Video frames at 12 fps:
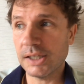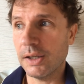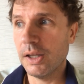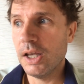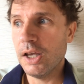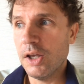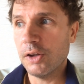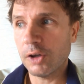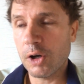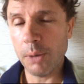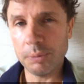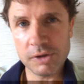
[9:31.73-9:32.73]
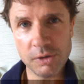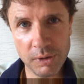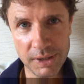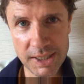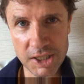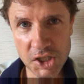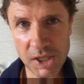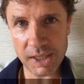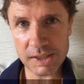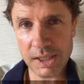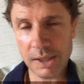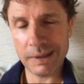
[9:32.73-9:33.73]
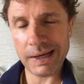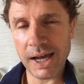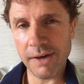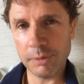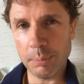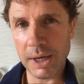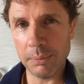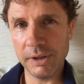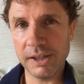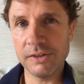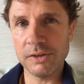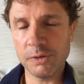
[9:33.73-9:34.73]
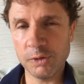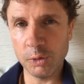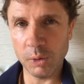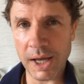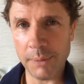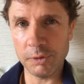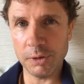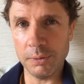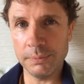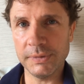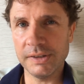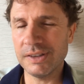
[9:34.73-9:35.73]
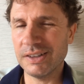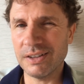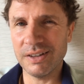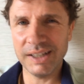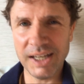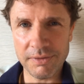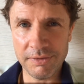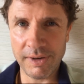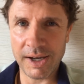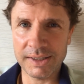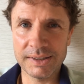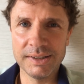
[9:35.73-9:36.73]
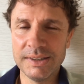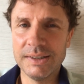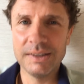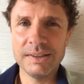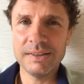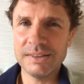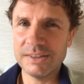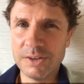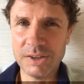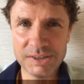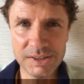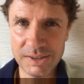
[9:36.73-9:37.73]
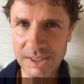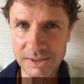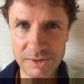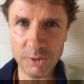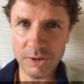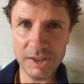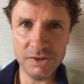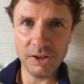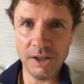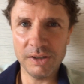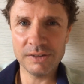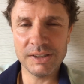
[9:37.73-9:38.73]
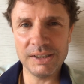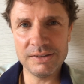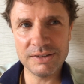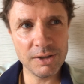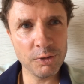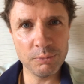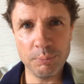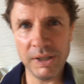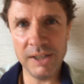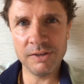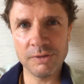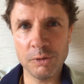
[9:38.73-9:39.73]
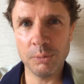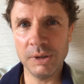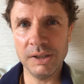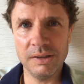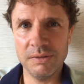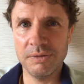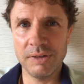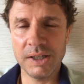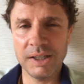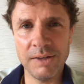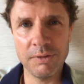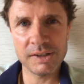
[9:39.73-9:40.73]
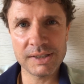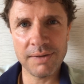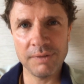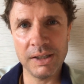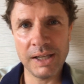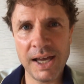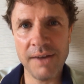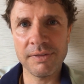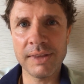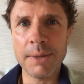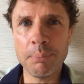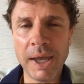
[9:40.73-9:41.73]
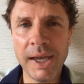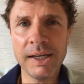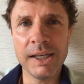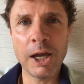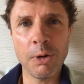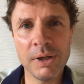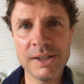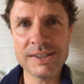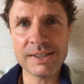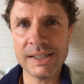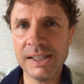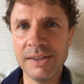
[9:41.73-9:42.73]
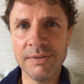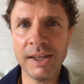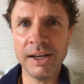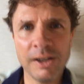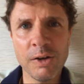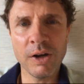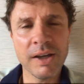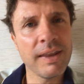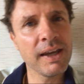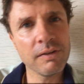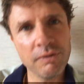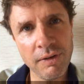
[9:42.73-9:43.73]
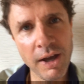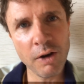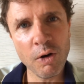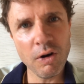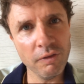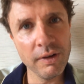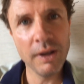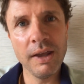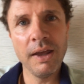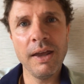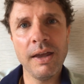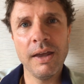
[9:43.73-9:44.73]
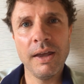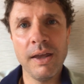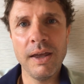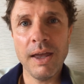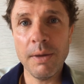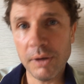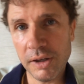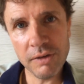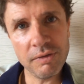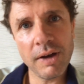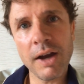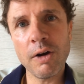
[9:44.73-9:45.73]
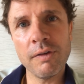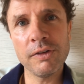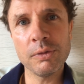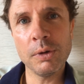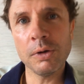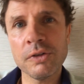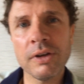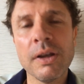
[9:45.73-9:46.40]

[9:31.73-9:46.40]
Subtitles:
So the cops are doing this shit. So half the publicans have stood up to him and just gone, get fucked. This guy just does dirty jokes. He sells beers for me, and fucking everyone's having a laugh, and they pay to go in and see it, and if they don't like it, they can fuck off. How about you fuck off as well?